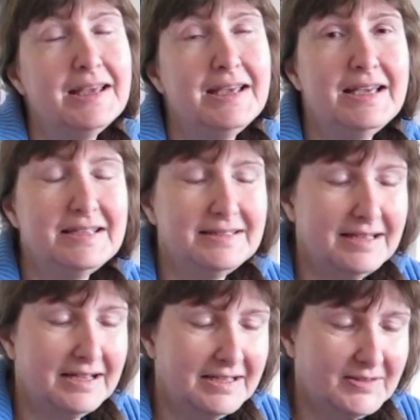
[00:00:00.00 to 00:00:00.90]
as
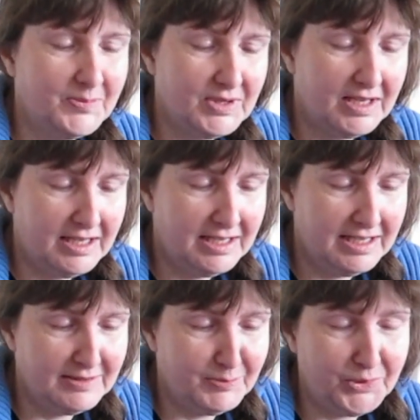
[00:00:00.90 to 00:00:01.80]
the items I
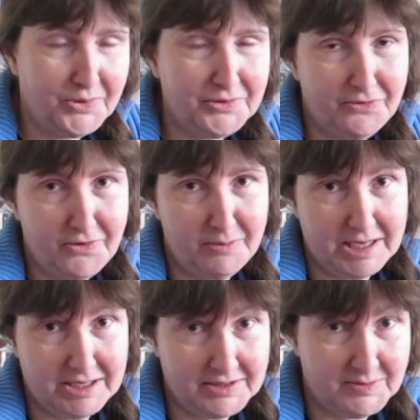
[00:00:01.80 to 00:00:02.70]
had bought for my
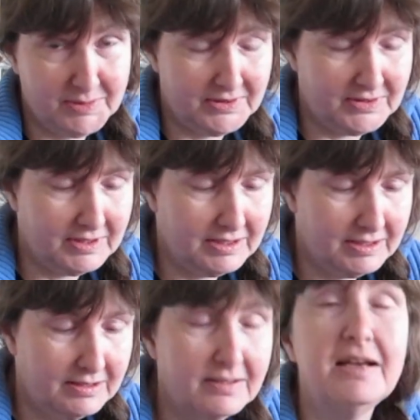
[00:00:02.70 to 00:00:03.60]
husband.
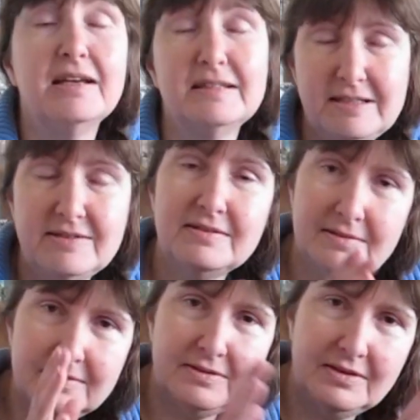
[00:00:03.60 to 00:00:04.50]
At least
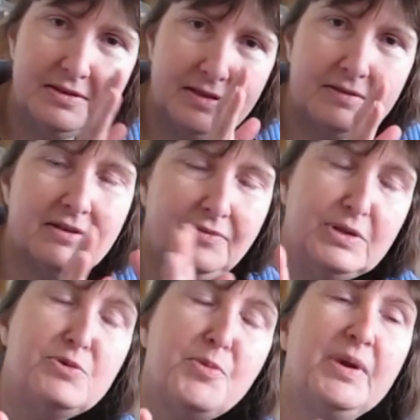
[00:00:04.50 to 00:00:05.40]
if
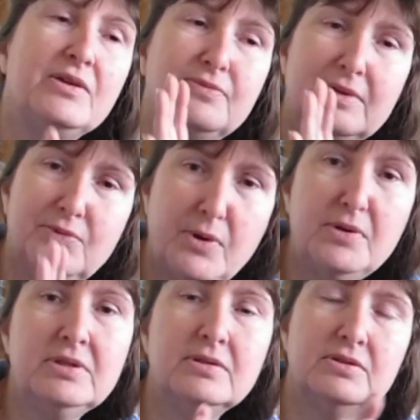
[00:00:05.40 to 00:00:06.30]
you compare it with
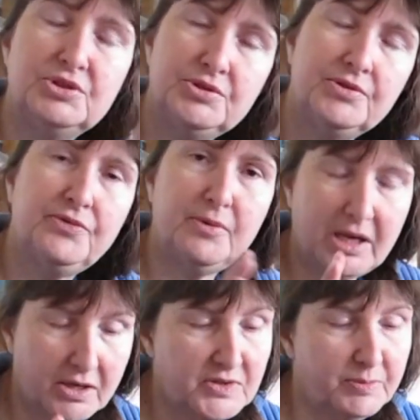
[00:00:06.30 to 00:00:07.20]
one shirt for
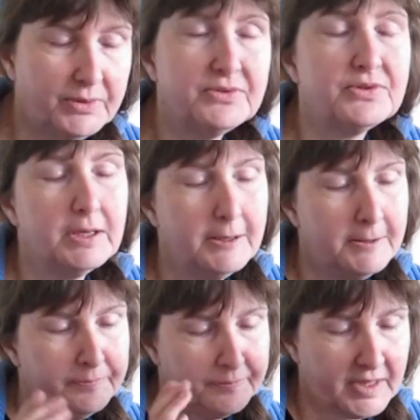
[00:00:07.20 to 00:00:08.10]
my husband,
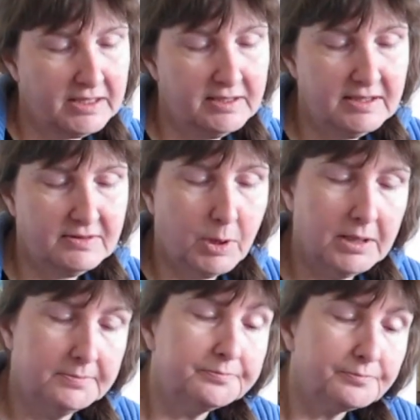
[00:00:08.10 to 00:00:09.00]
this
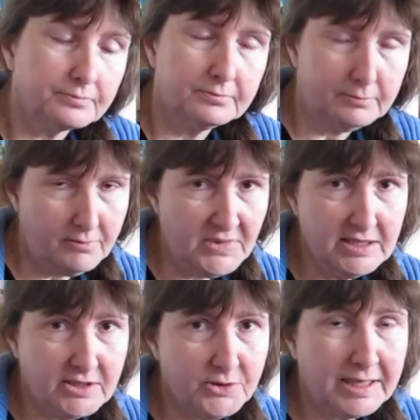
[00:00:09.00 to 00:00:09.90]
one
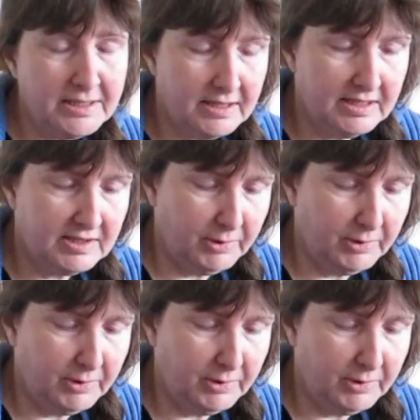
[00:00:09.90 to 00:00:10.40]
is twice as